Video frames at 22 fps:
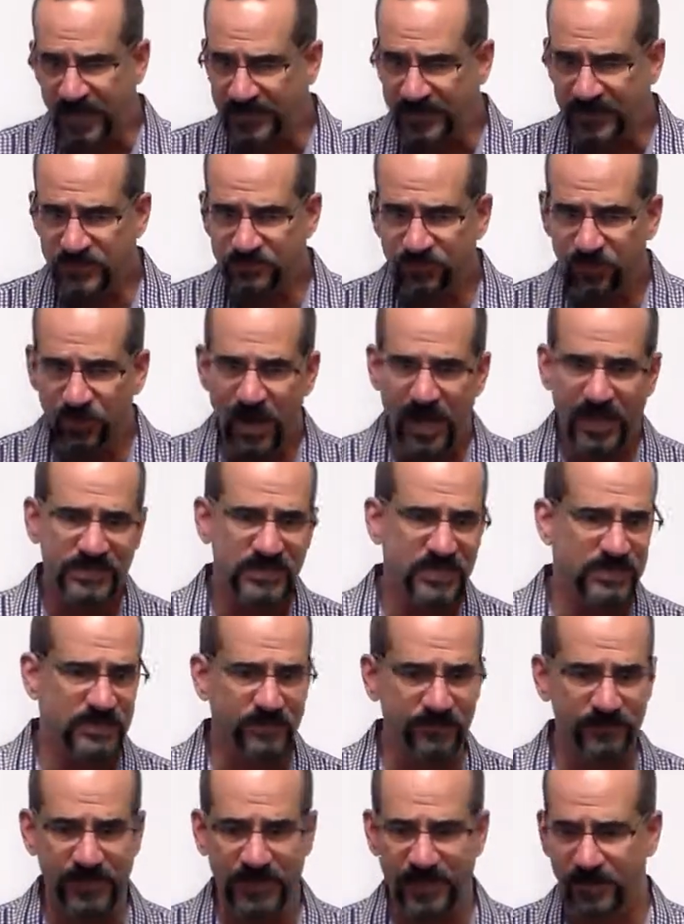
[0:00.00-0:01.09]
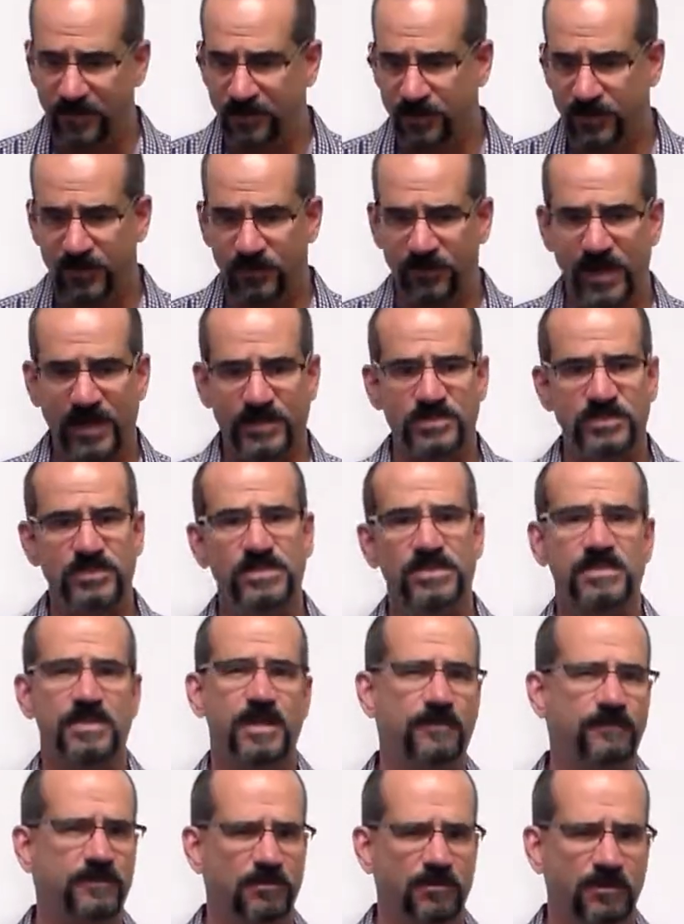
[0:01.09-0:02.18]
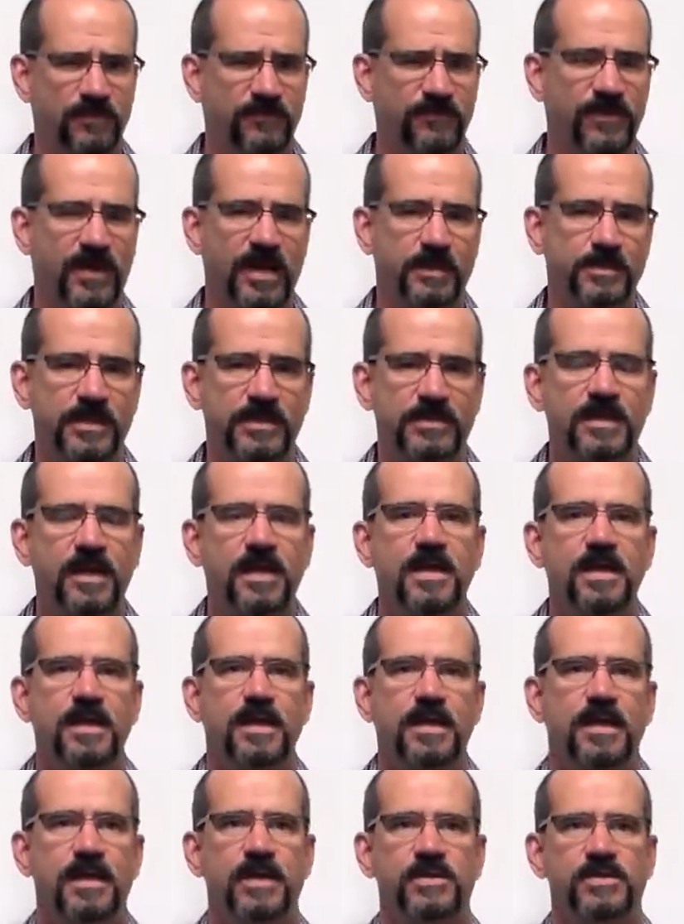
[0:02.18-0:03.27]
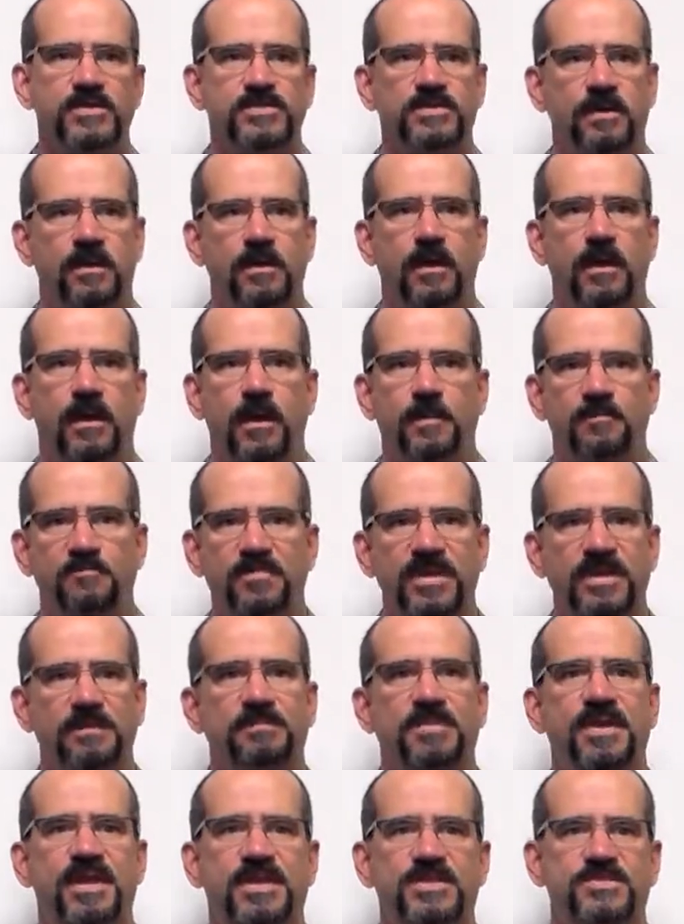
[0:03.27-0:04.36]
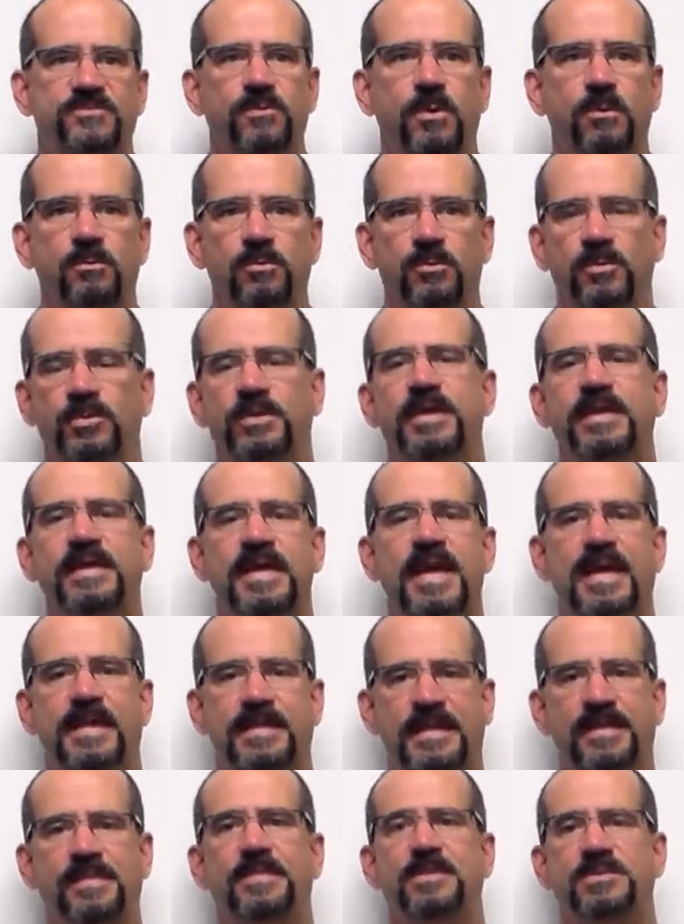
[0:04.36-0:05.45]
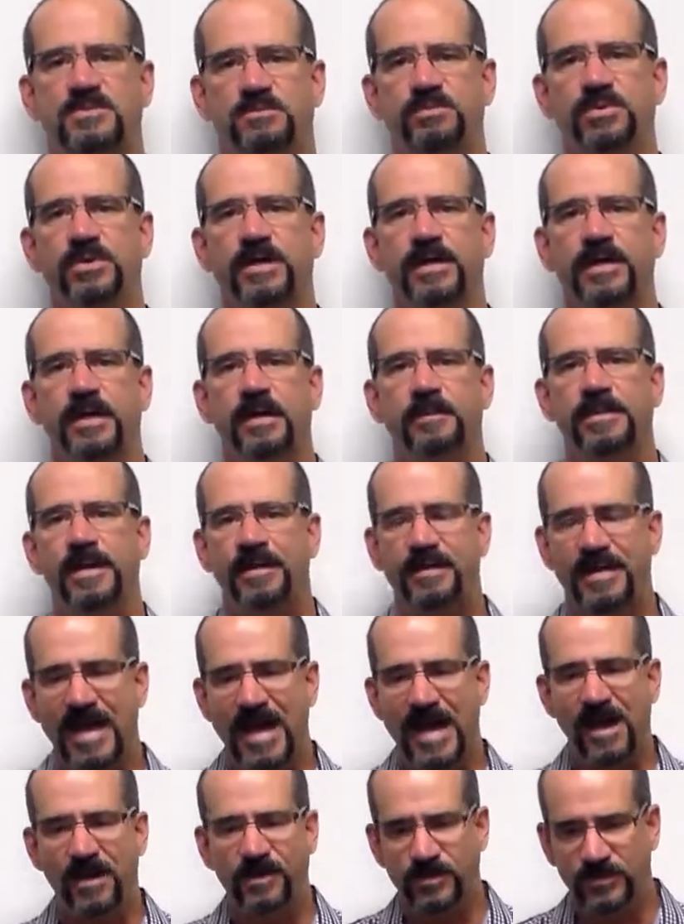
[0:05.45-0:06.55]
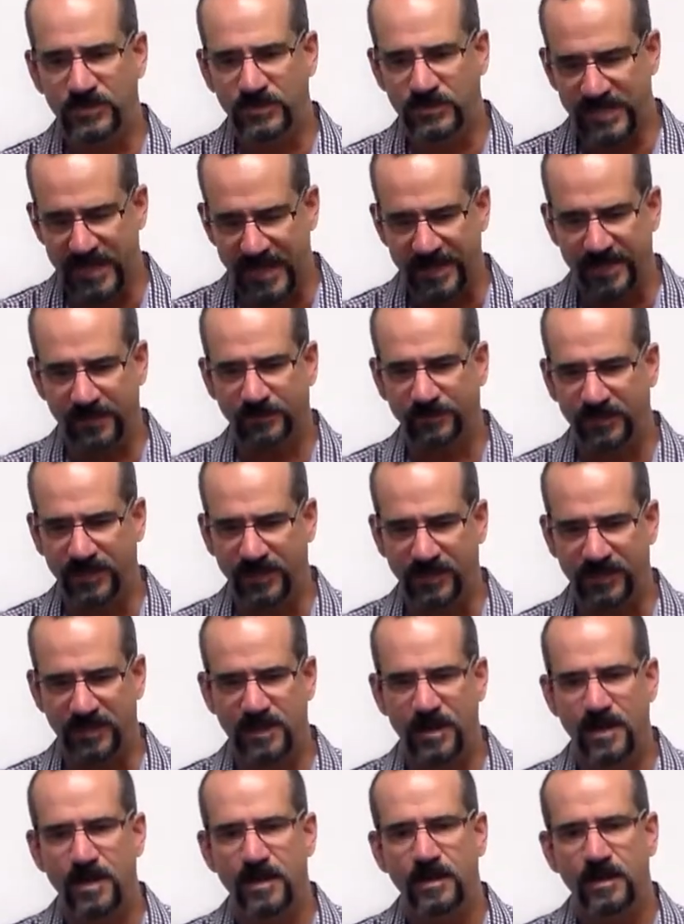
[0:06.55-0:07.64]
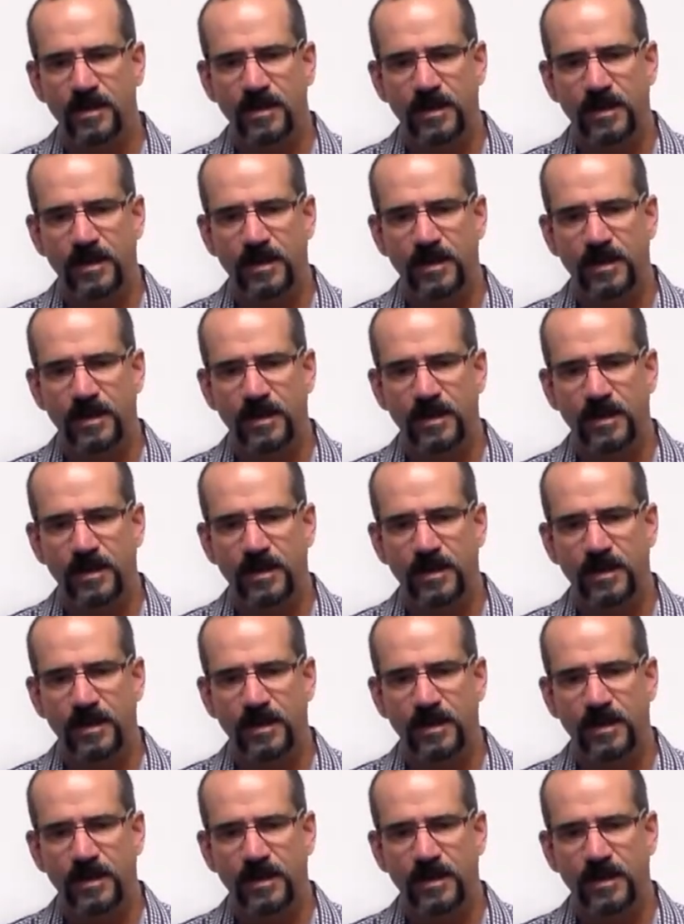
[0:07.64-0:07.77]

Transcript: And this process of error correction, discovery, refinement is a big piece of what we're looking at in this book about how to use NLP